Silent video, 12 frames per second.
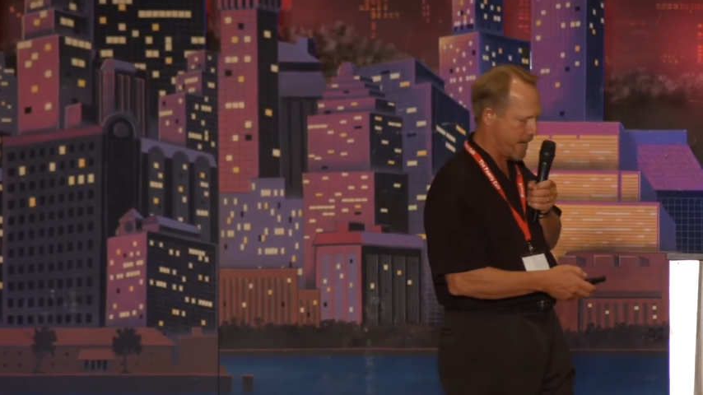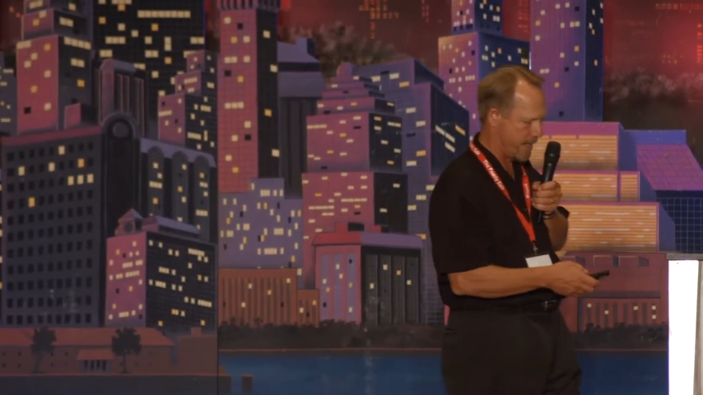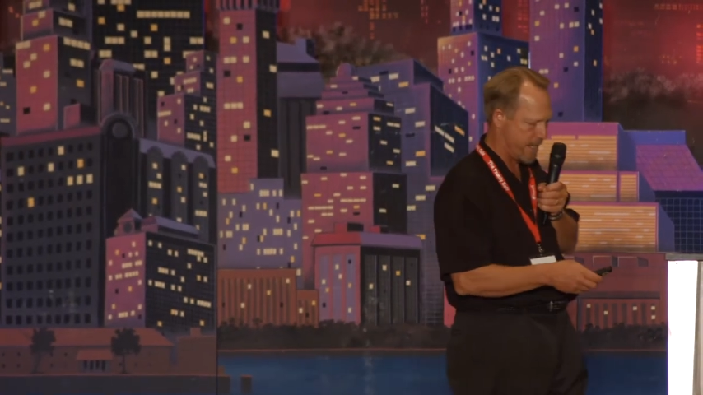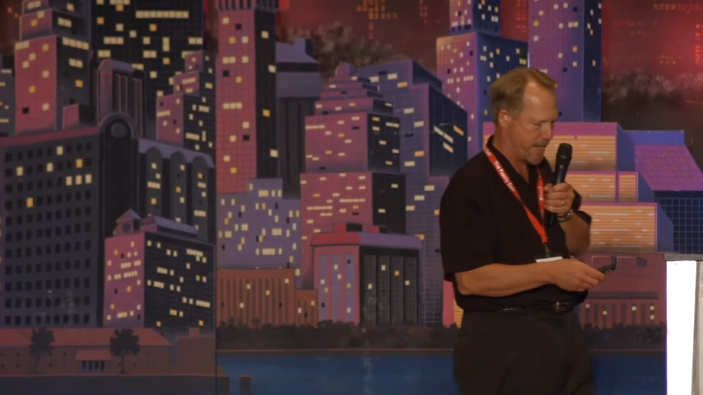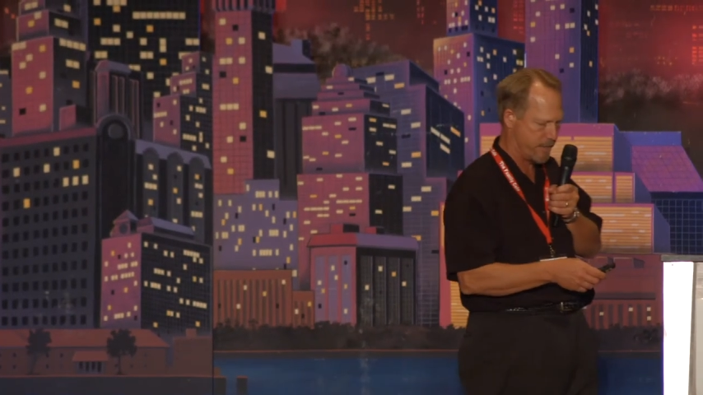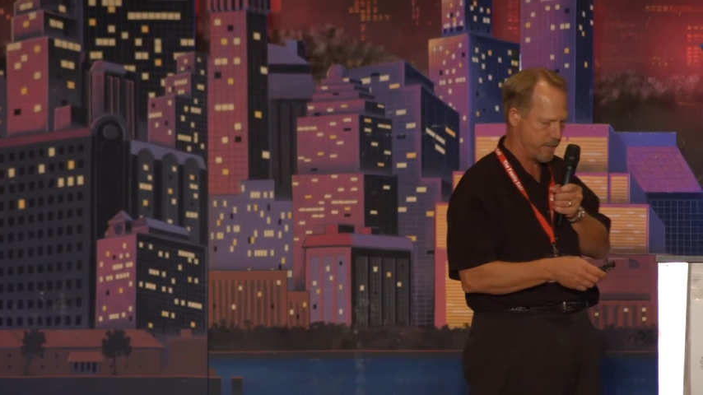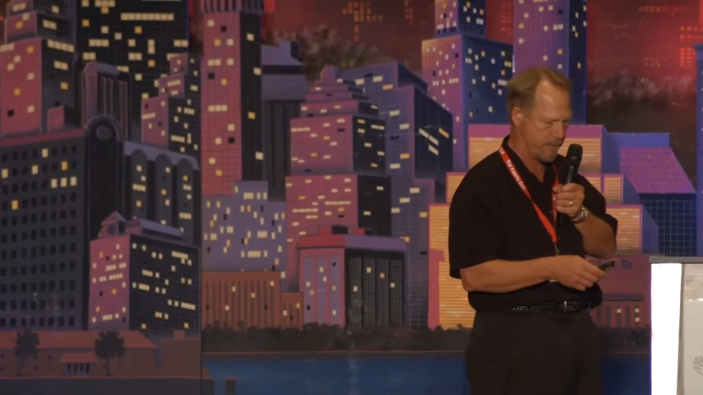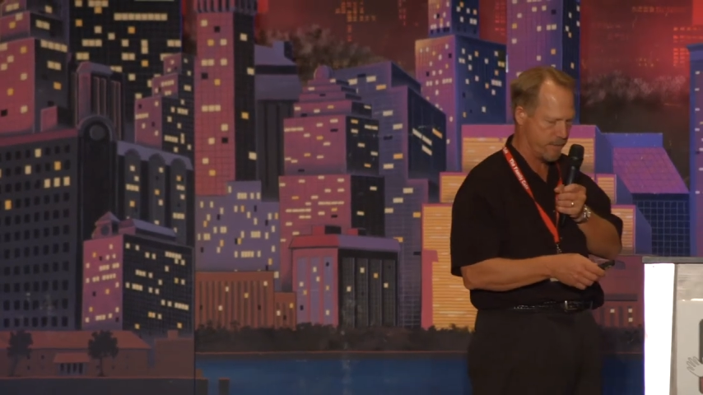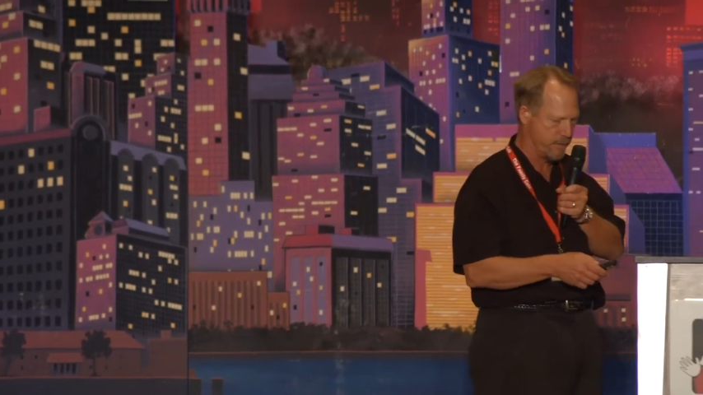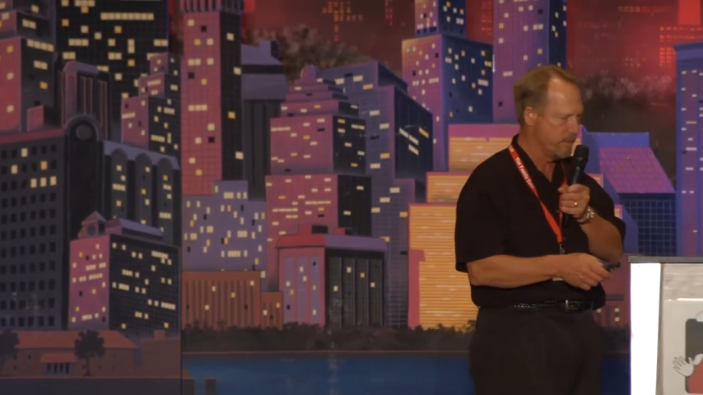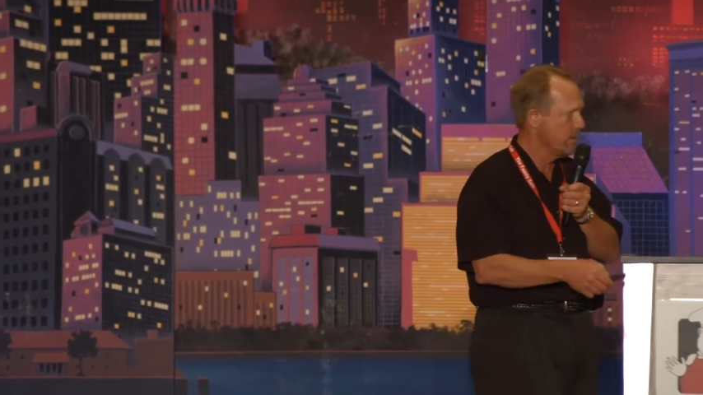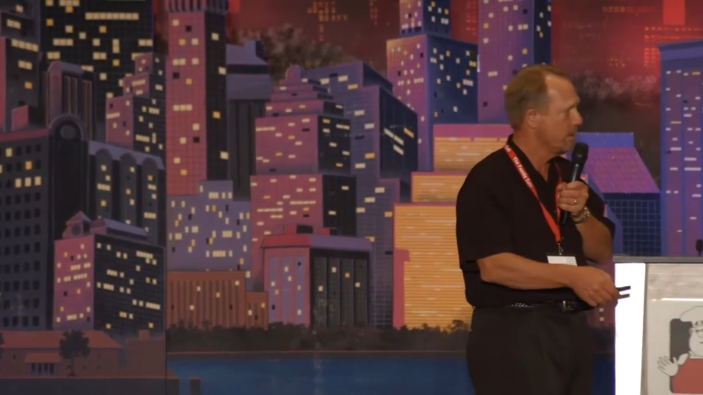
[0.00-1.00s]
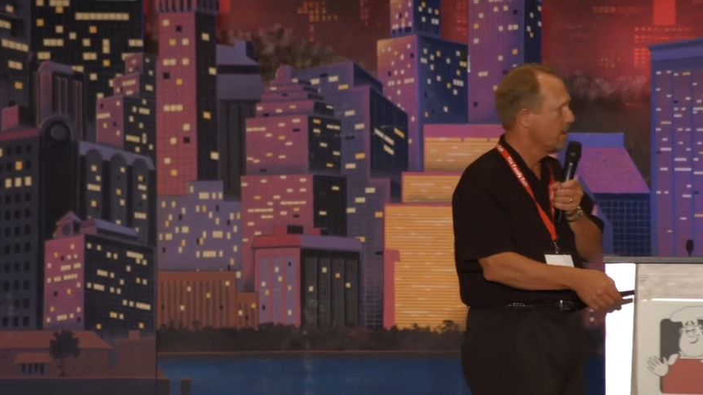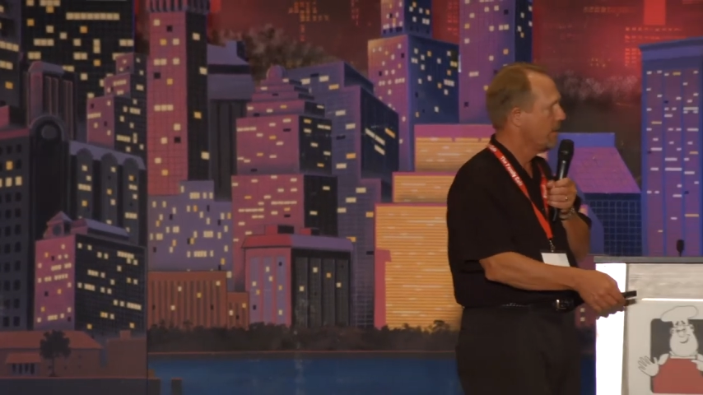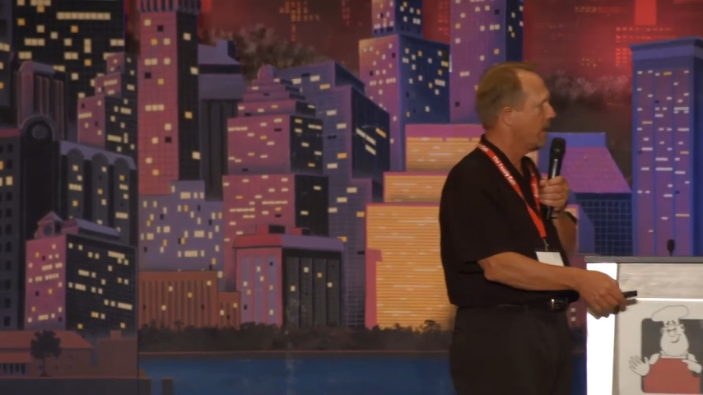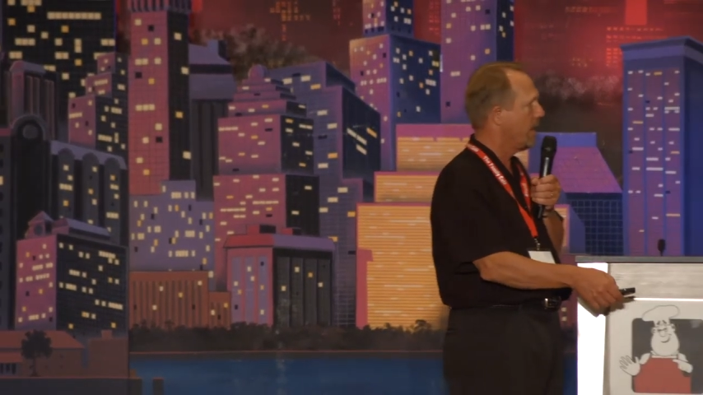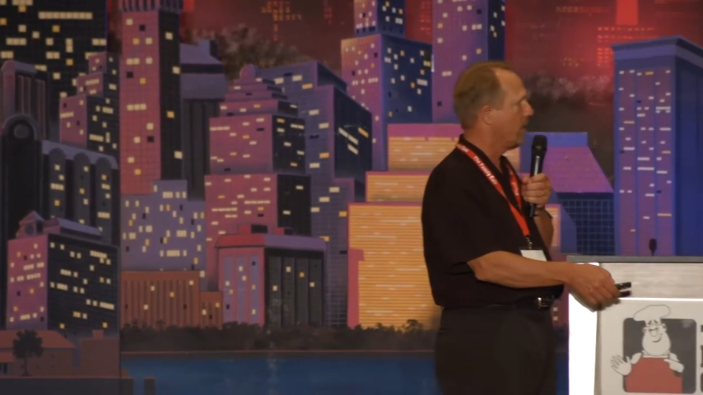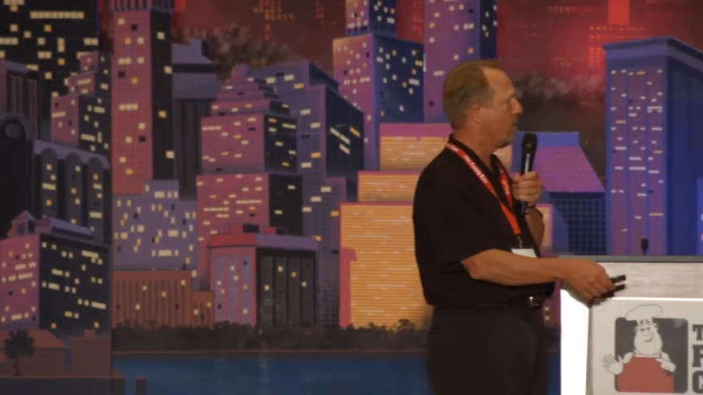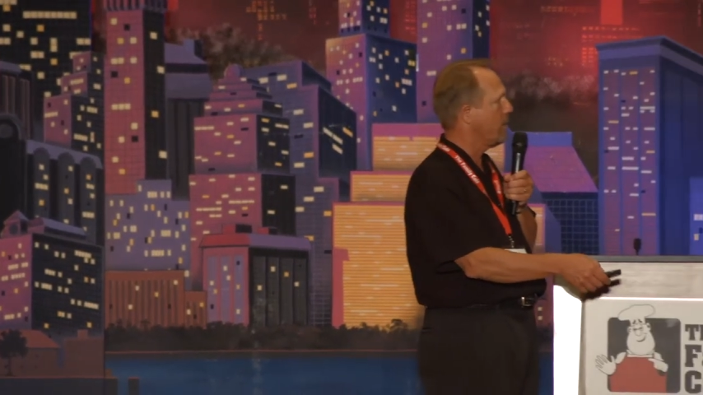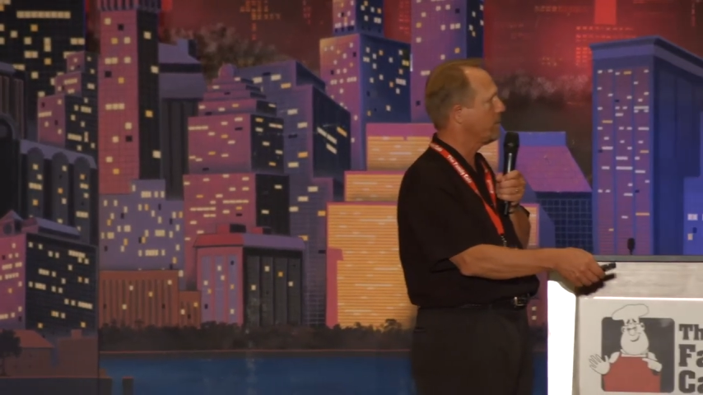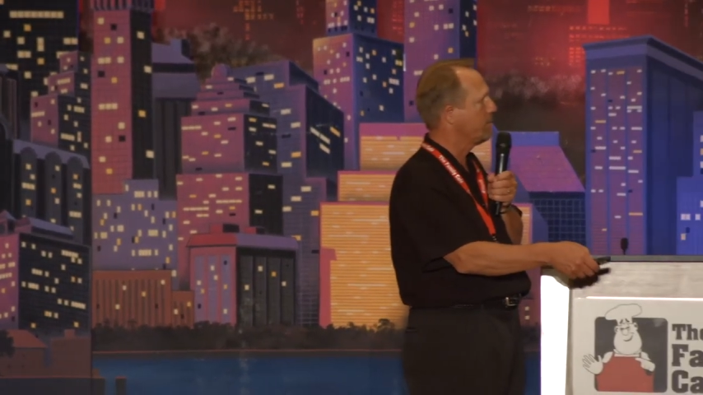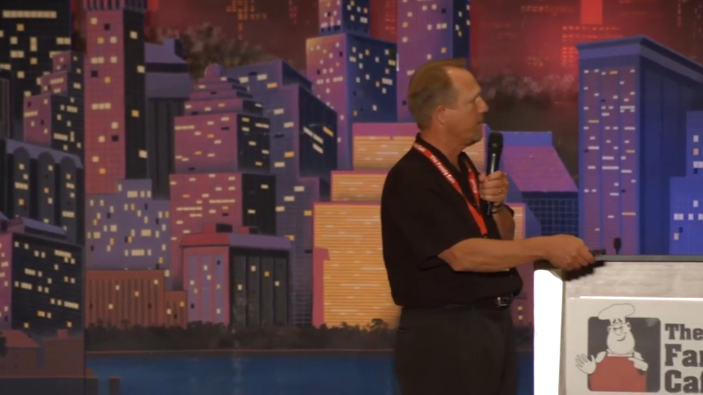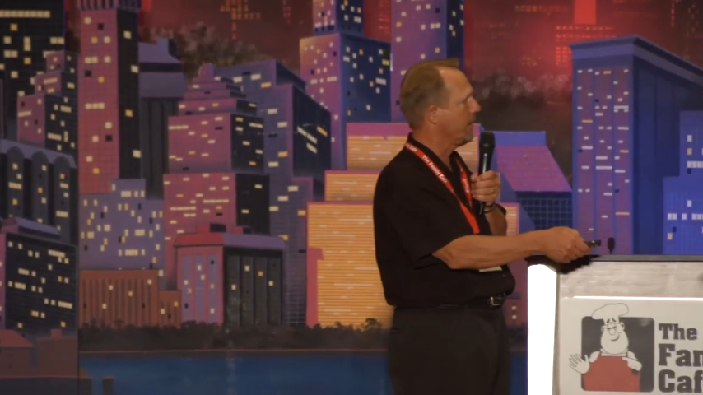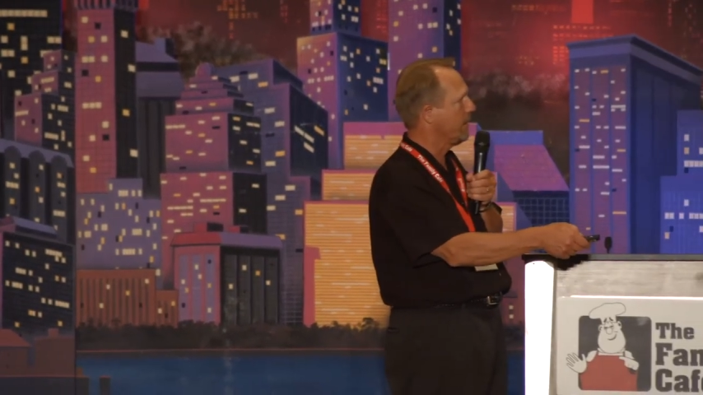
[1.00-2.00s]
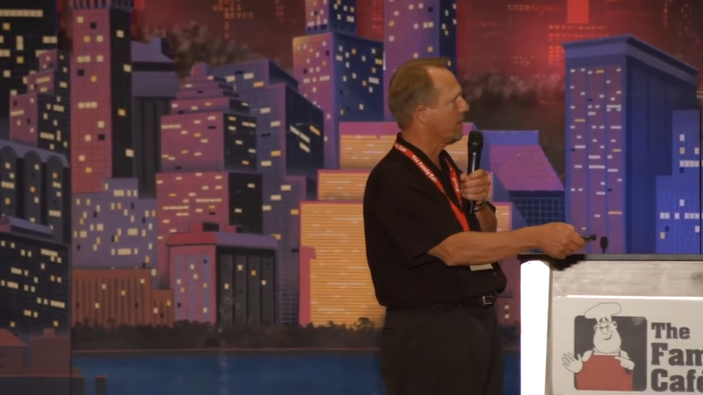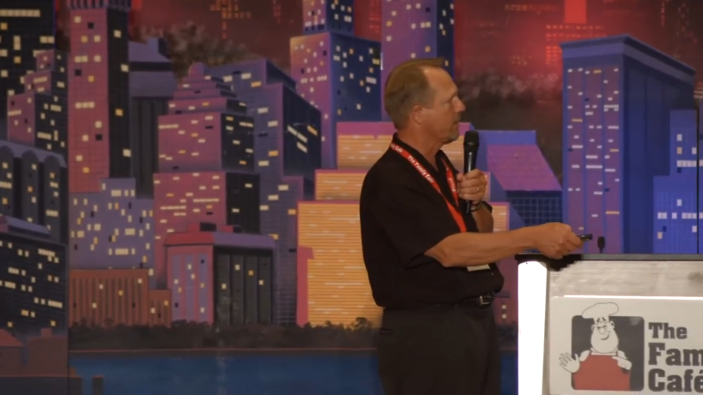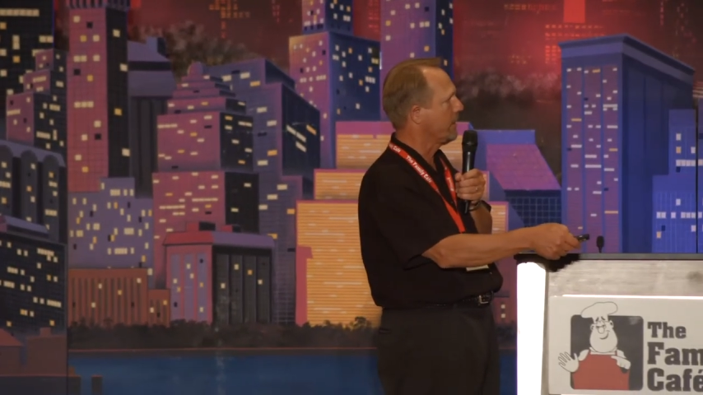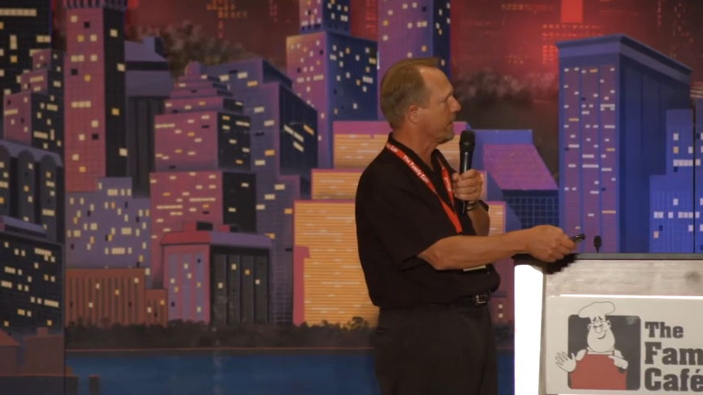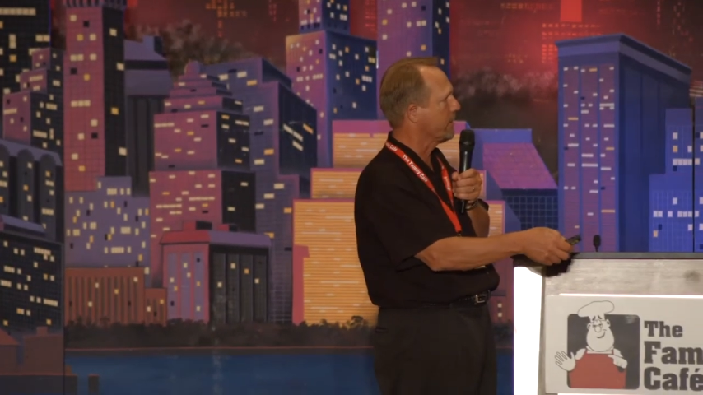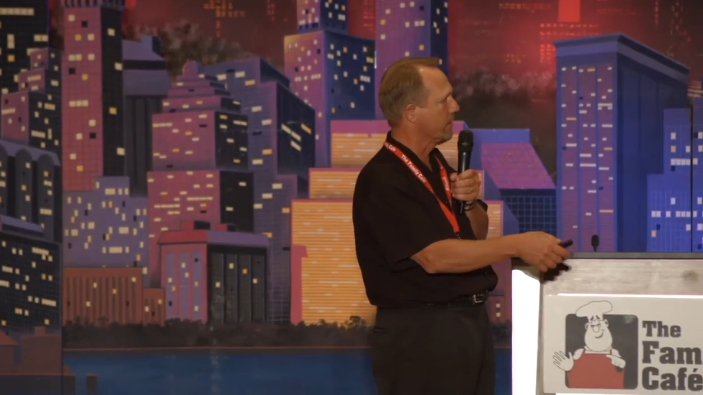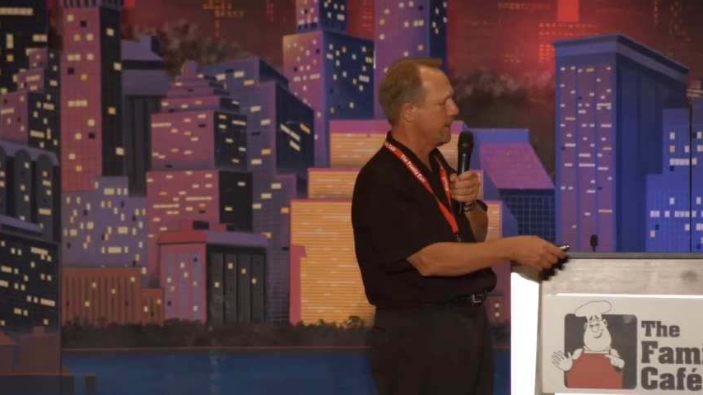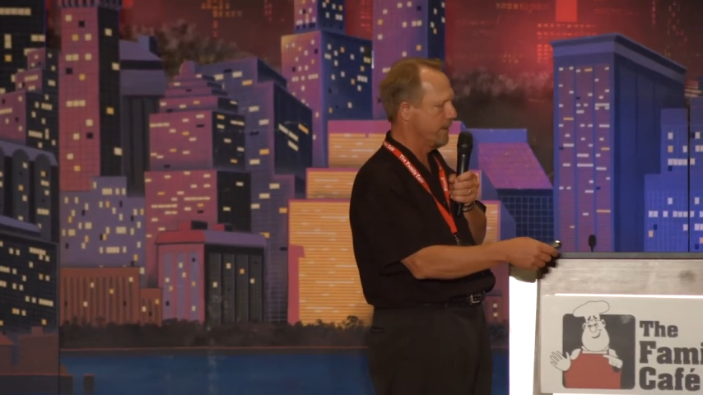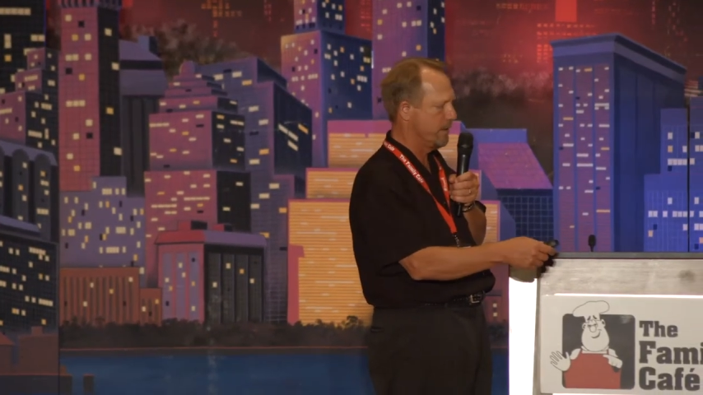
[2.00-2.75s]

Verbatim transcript: I guess. I lost my little clicker